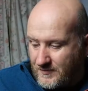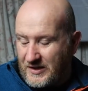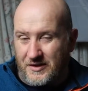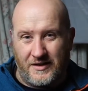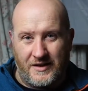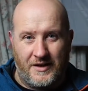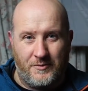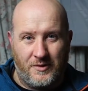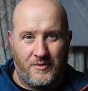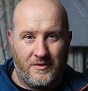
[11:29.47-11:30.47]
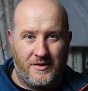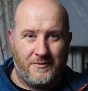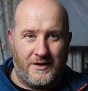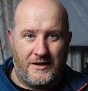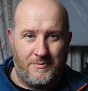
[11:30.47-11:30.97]
You know, I can get away with a
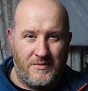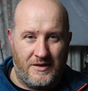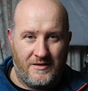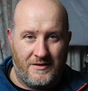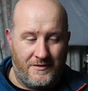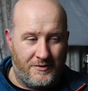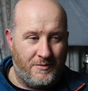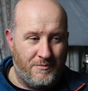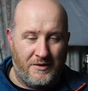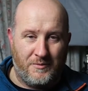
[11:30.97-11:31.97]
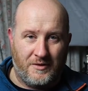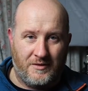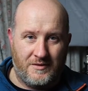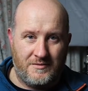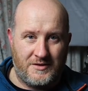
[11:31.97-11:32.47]
very minimal
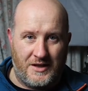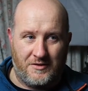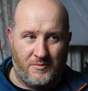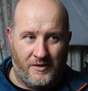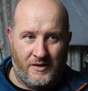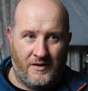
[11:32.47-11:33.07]
setup.